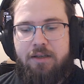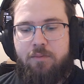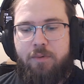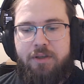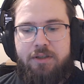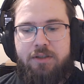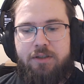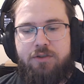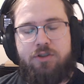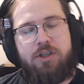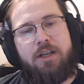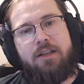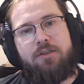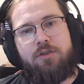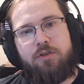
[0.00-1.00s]
when to
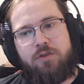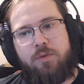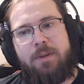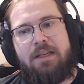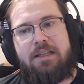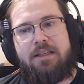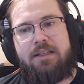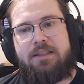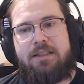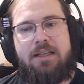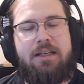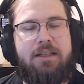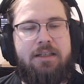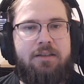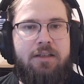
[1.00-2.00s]
change or tweak a
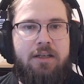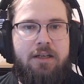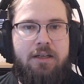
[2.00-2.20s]
design